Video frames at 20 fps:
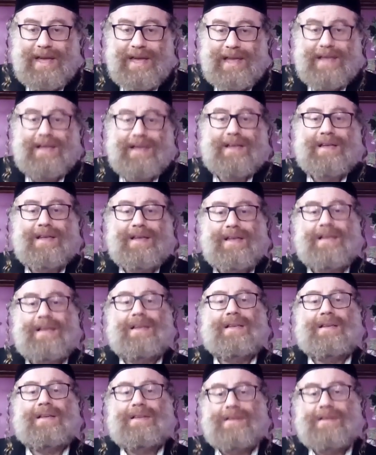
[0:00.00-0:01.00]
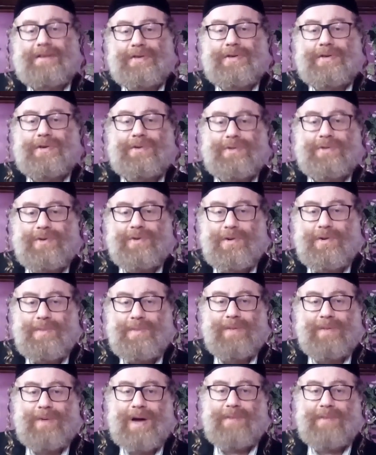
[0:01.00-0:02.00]
Like, uh, you
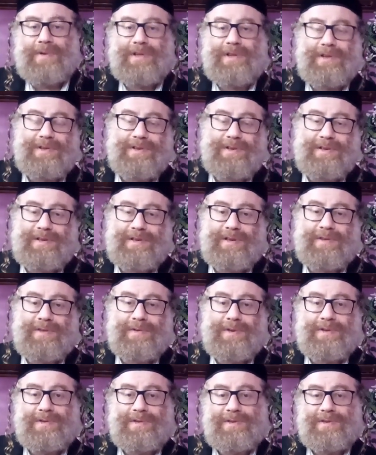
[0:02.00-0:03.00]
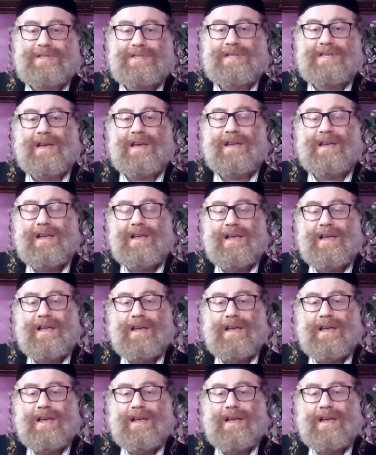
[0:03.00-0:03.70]
normal, why would you, you would do so?